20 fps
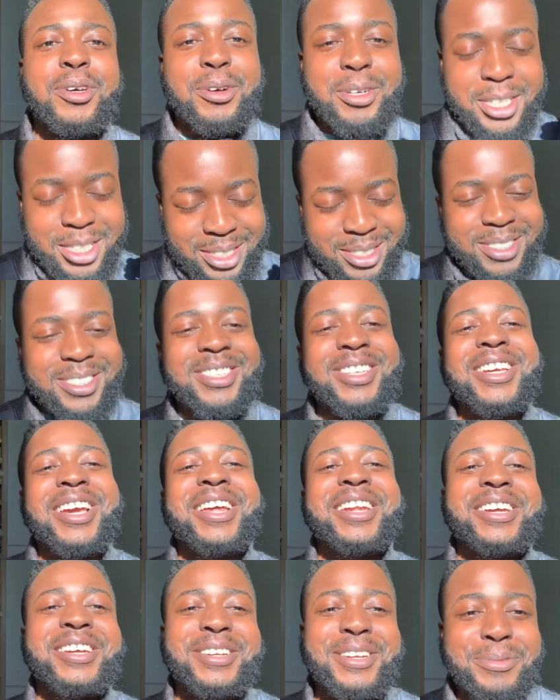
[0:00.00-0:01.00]
It's
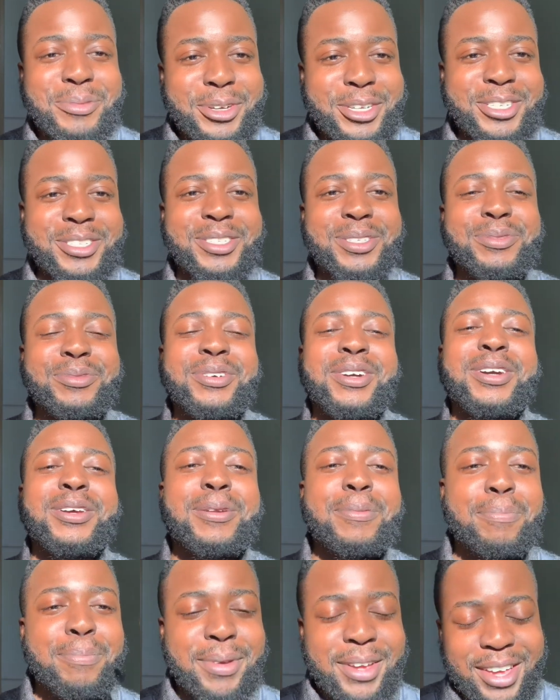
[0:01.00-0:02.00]
getting an emergency
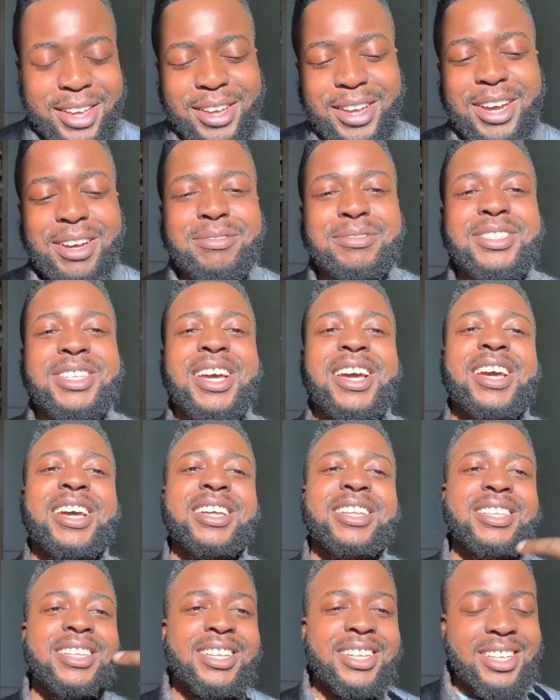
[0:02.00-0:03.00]
fund, paying off
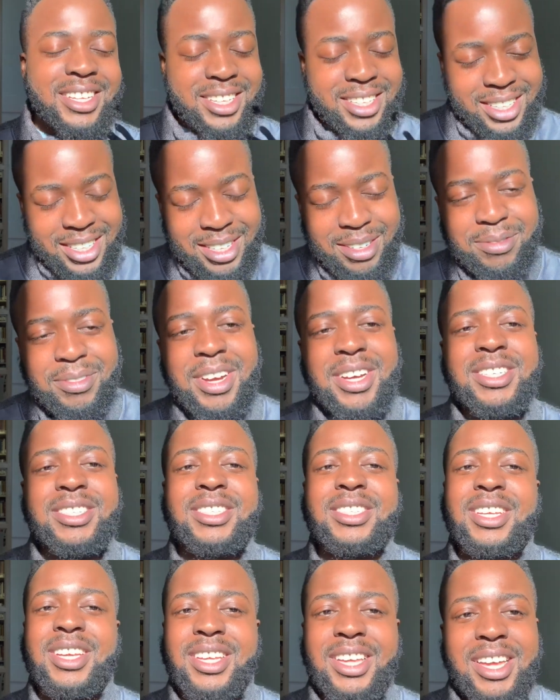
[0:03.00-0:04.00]
debt,
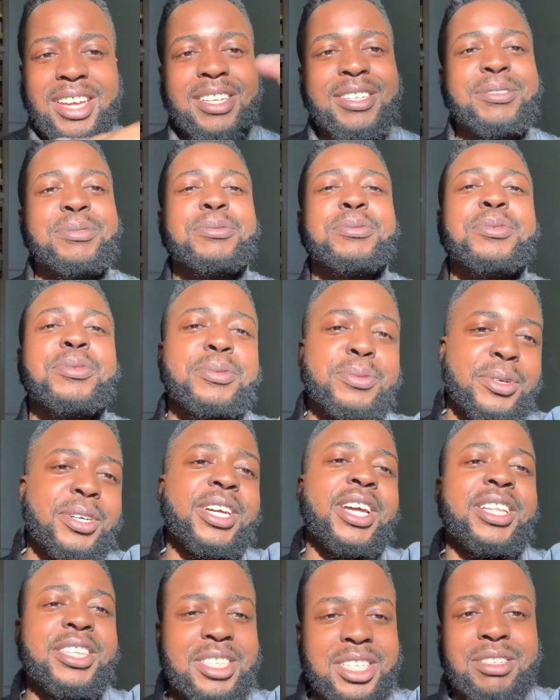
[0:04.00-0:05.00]
investing, and we'll
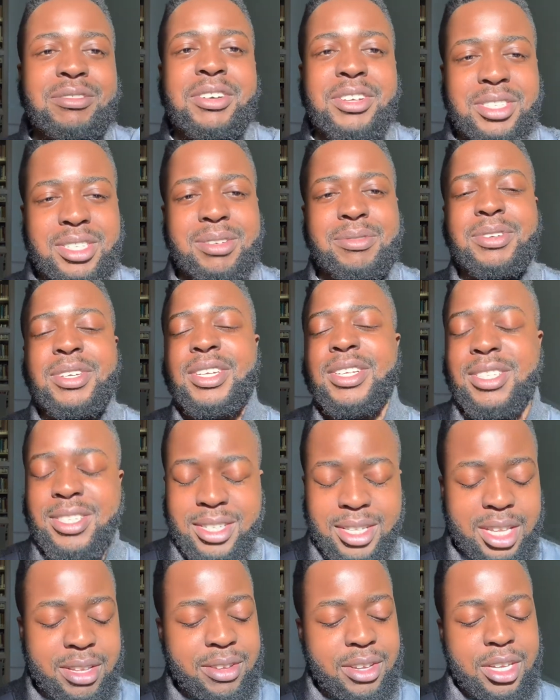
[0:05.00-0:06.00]
get to the rest of it
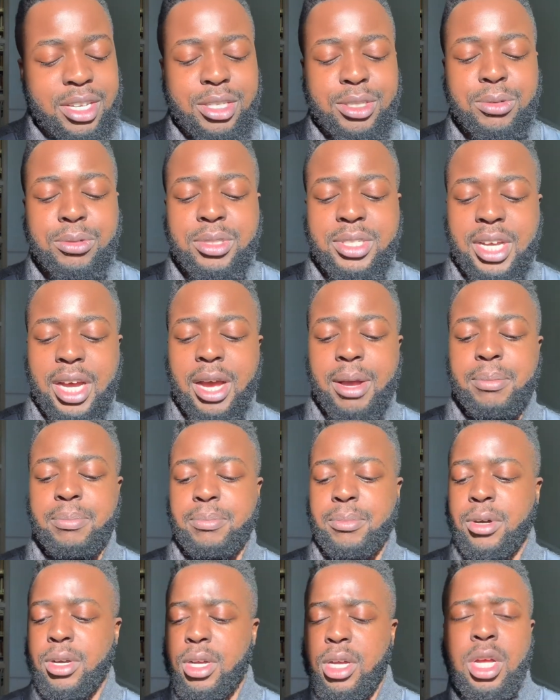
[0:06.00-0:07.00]
in due time.
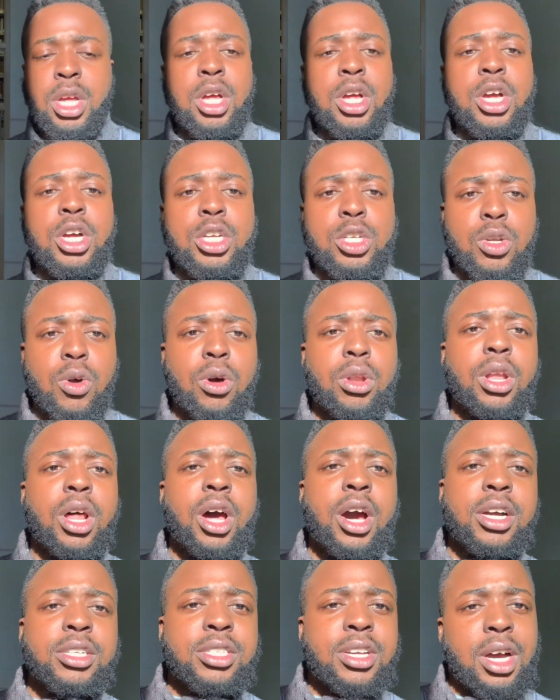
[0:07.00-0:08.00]
But no
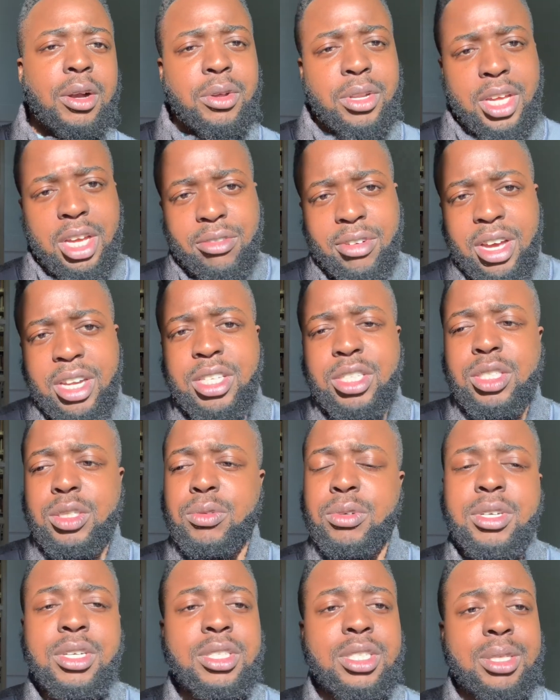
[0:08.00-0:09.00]
long talk, we'll get right into
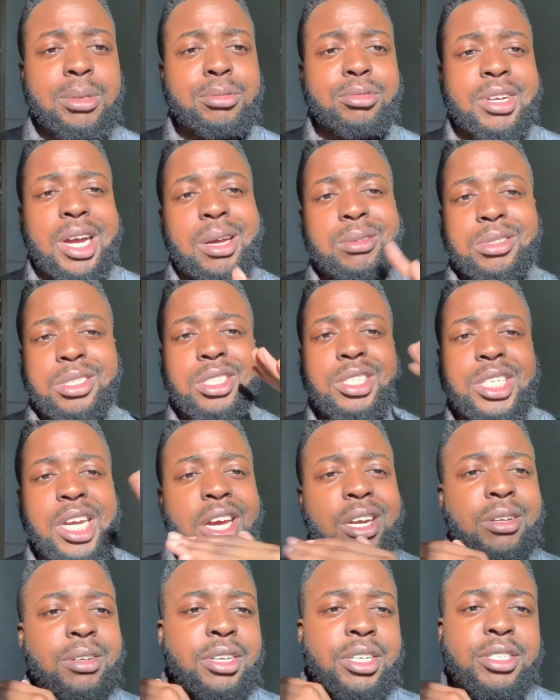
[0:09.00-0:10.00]
it. Subscribe to the
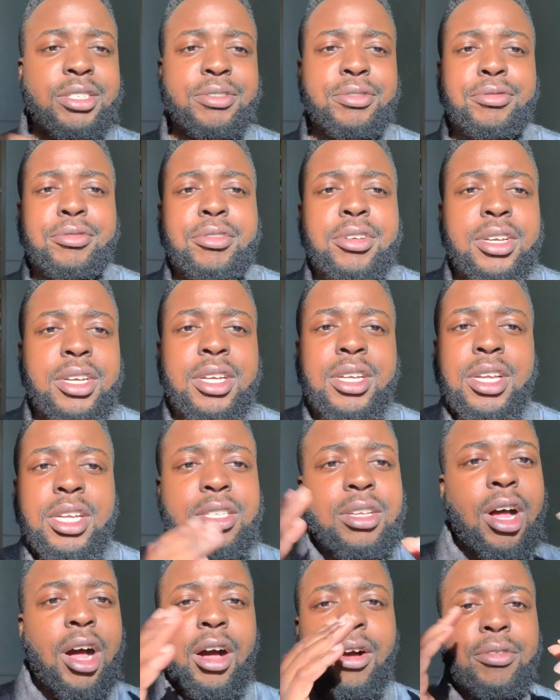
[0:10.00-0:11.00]
channel, it's free, it's
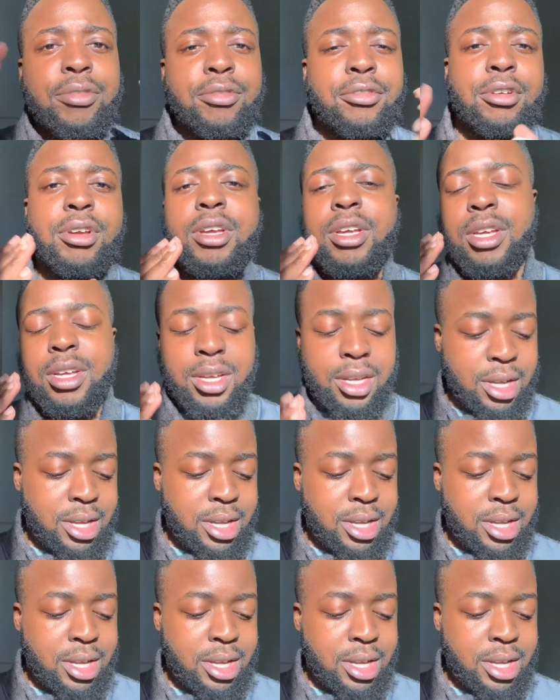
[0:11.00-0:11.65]
all free.